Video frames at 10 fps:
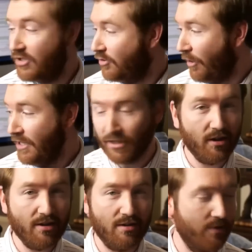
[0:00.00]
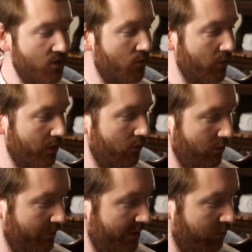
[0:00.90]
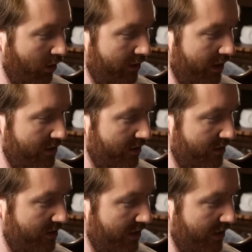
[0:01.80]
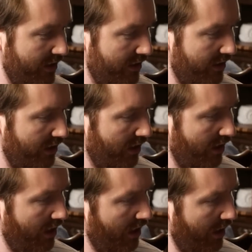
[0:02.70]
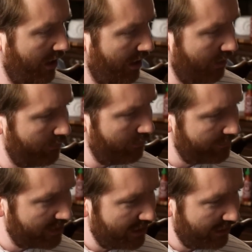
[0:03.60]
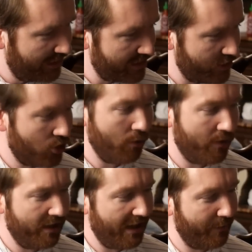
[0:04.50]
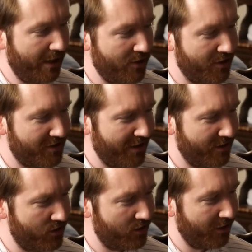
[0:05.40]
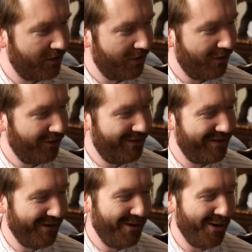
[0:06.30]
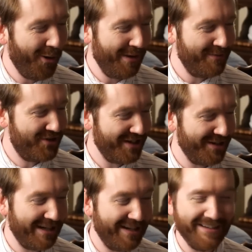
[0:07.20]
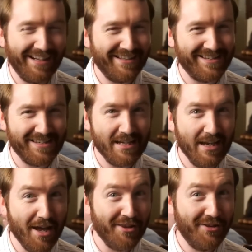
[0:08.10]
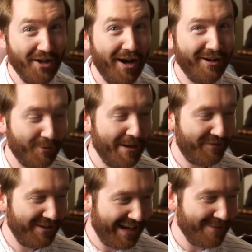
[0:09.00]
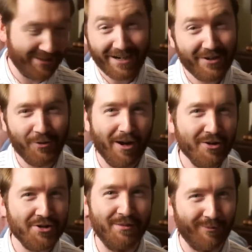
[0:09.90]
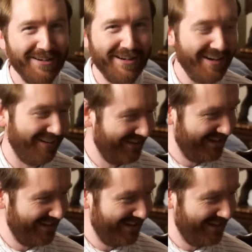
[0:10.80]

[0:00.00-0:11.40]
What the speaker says: is great. That's awesome. This is really cool to be broadcasting in 1080. Let's see. Joe Kid Animation says, OMG, we're going to get to see the Griffin Hammond. Yeah, you're watching him right now.